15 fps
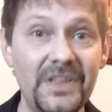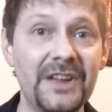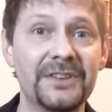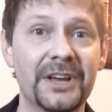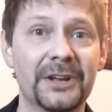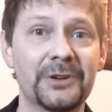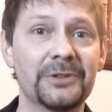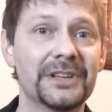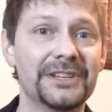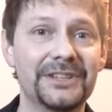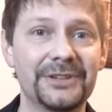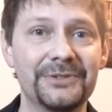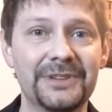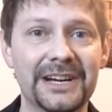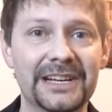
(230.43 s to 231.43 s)
Not only do
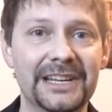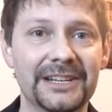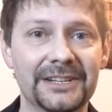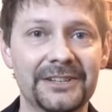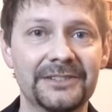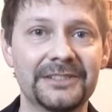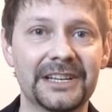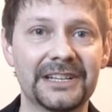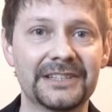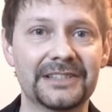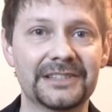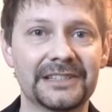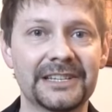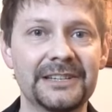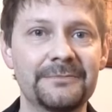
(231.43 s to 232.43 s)
you not get a good night's
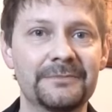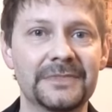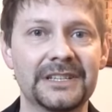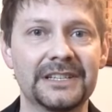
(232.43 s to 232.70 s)
sleep,